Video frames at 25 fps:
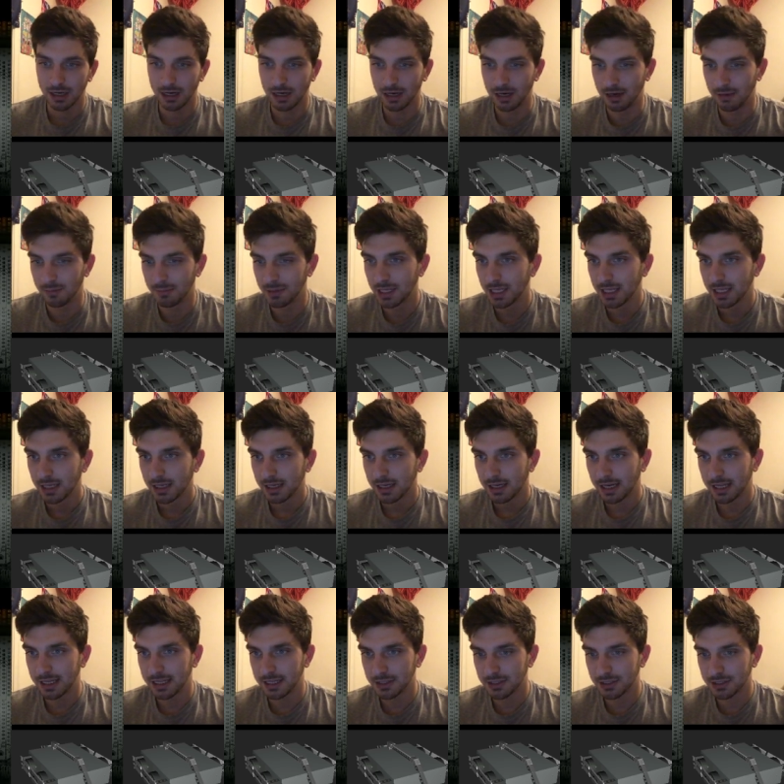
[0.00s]
Um,
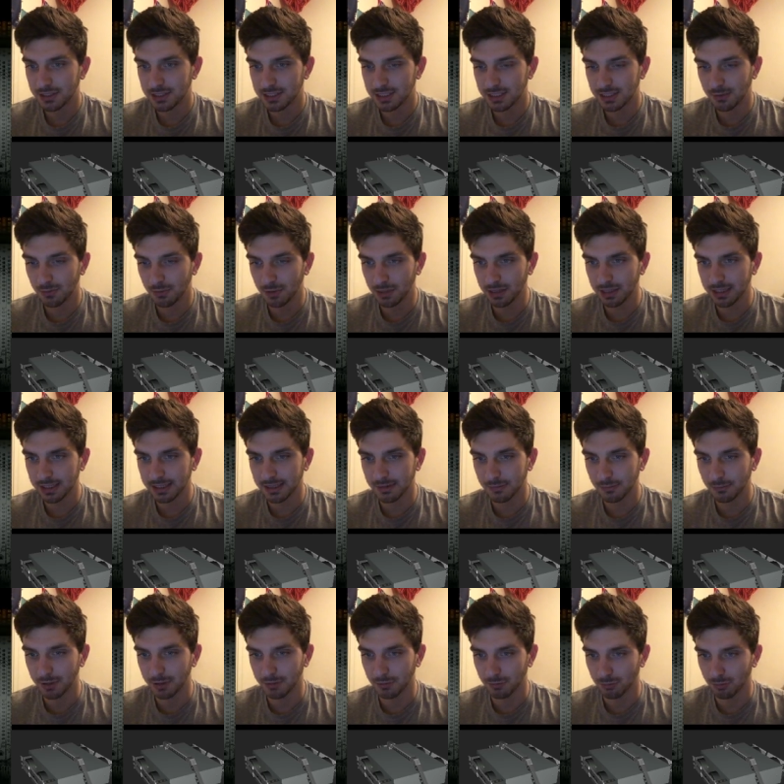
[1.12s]
and then you can see the one thing that
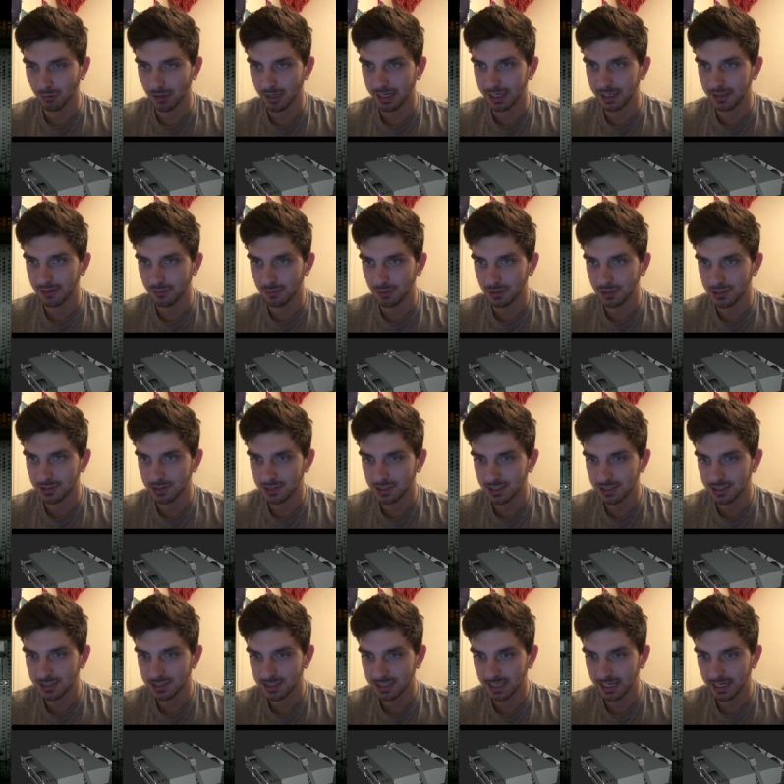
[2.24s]
went right was
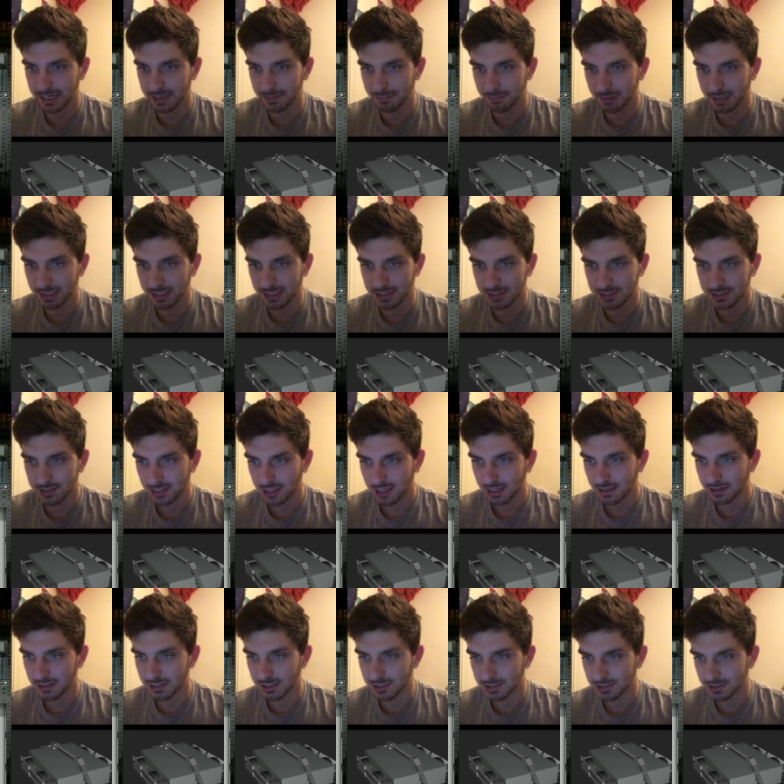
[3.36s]
this side piece,
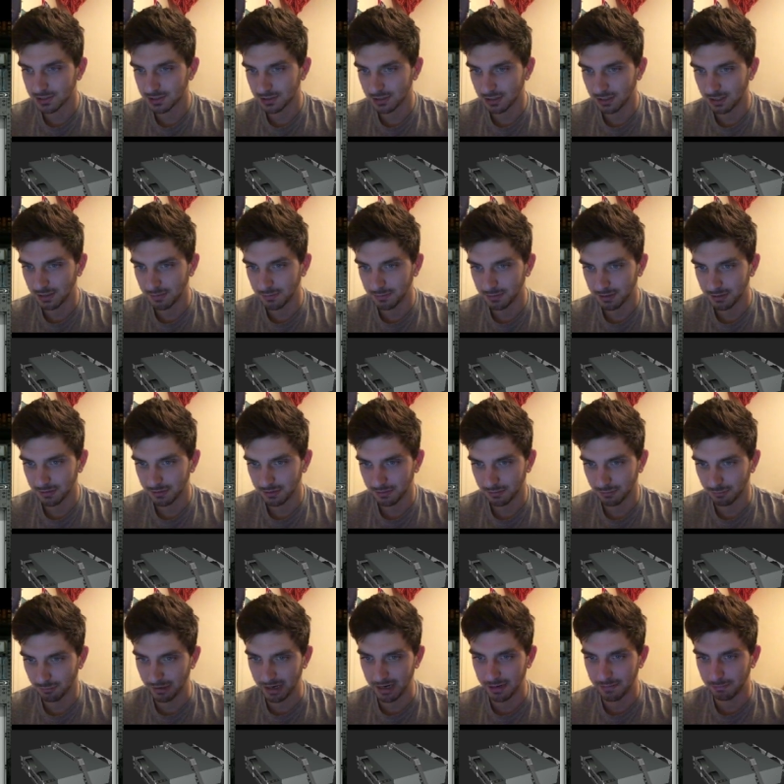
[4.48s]
this um,
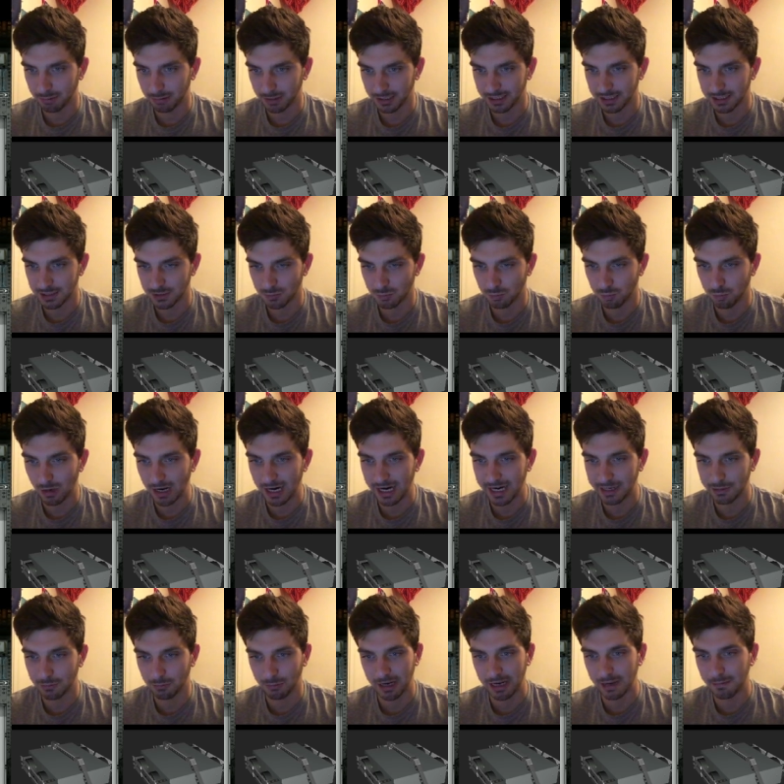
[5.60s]
ram plate, this
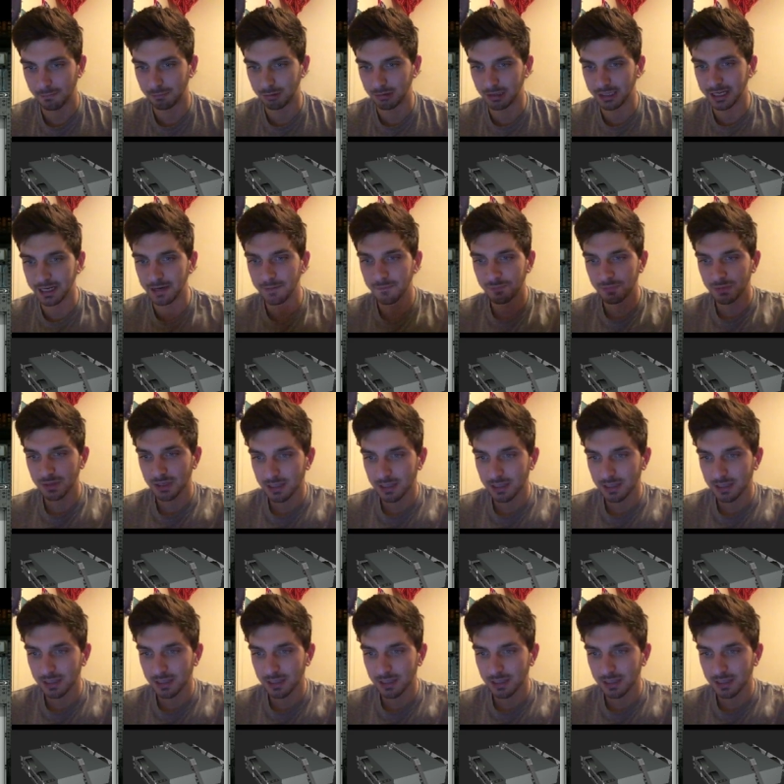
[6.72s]
wide ram plate,